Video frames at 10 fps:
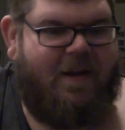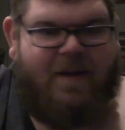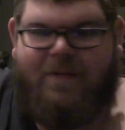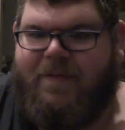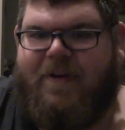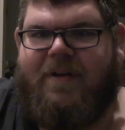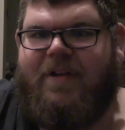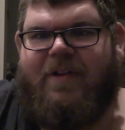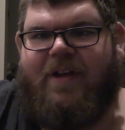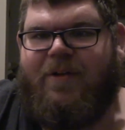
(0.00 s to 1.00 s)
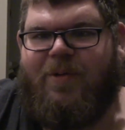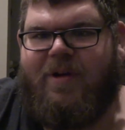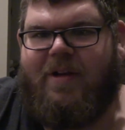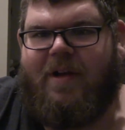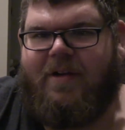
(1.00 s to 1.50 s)
because that door
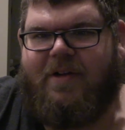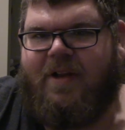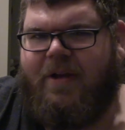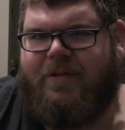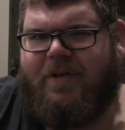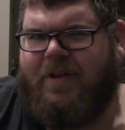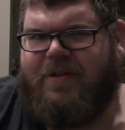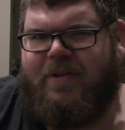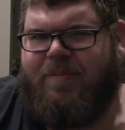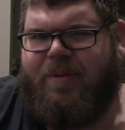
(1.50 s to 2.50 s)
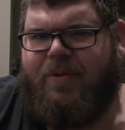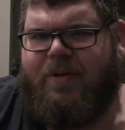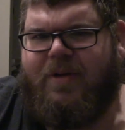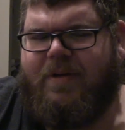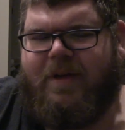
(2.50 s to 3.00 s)
didn't like to close unless you pulled
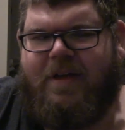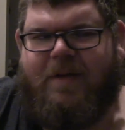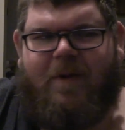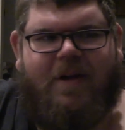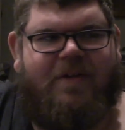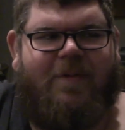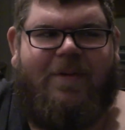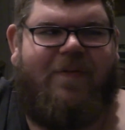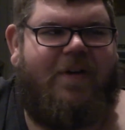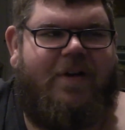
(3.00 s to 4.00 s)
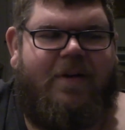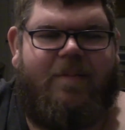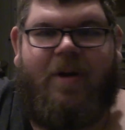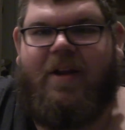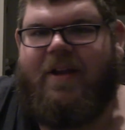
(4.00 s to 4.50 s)
it anyway, so we figured it
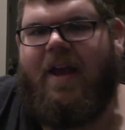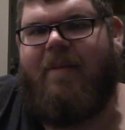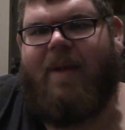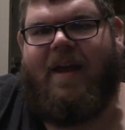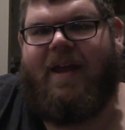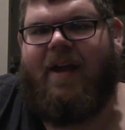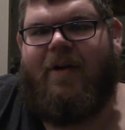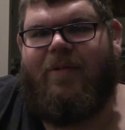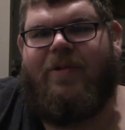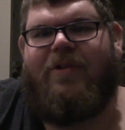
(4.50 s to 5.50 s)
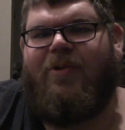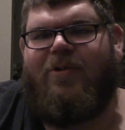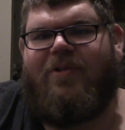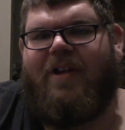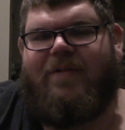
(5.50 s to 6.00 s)
probably got back out when the door
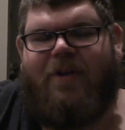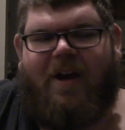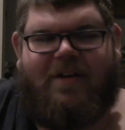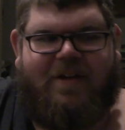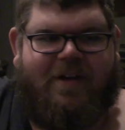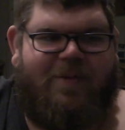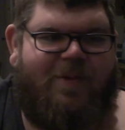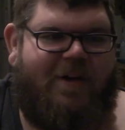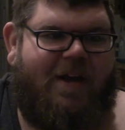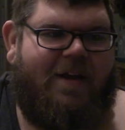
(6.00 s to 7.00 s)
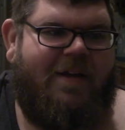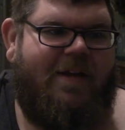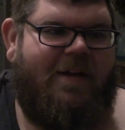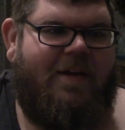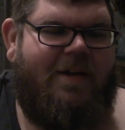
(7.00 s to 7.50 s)
was left cracked again one day.
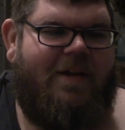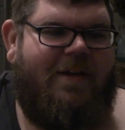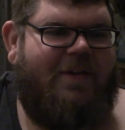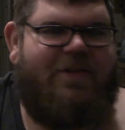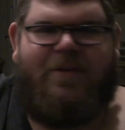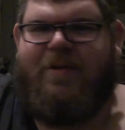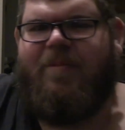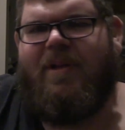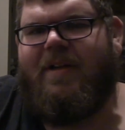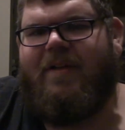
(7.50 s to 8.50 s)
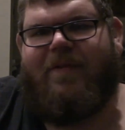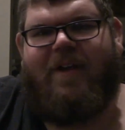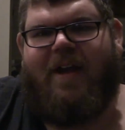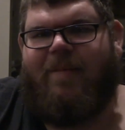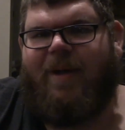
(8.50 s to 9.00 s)
So completely
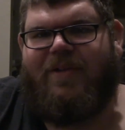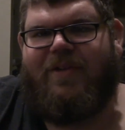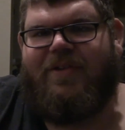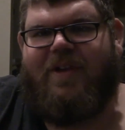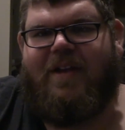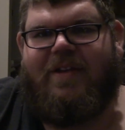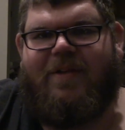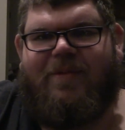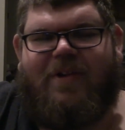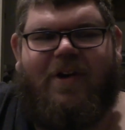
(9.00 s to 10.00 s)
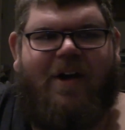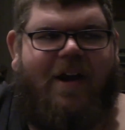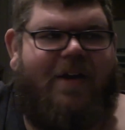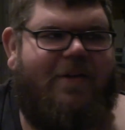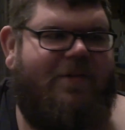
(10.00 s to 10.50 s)
forgot about the snake that was in our
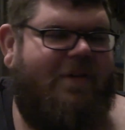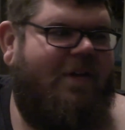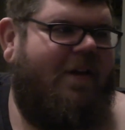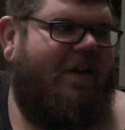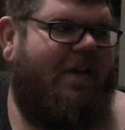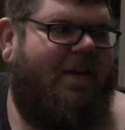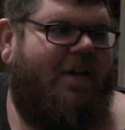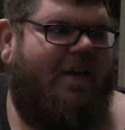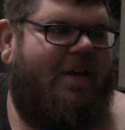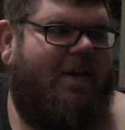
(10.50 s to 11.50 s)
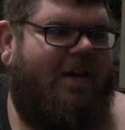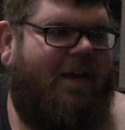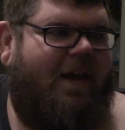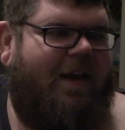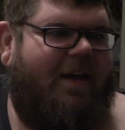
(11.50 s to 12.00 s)
house.
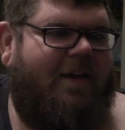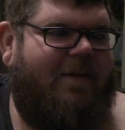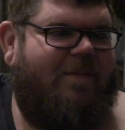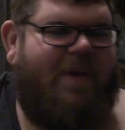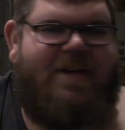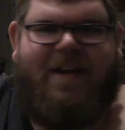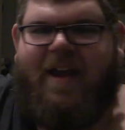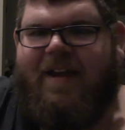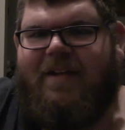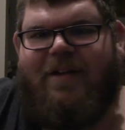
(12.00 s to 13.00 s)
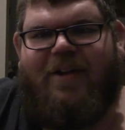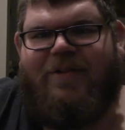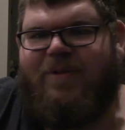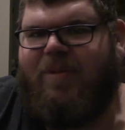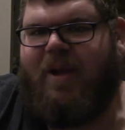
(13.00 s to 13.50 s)
And my dad loves
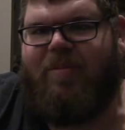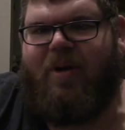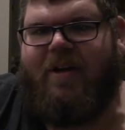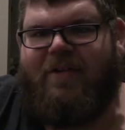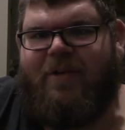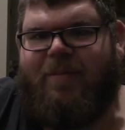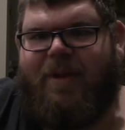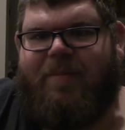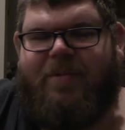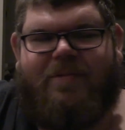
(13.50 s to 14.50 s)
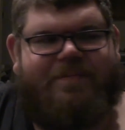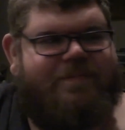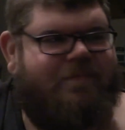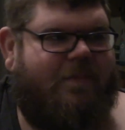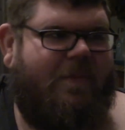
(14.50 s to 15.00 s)
to play pranks on people.
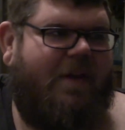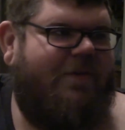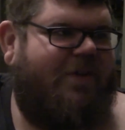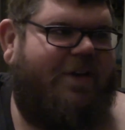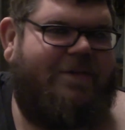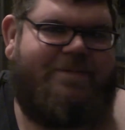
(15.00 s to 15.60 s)
So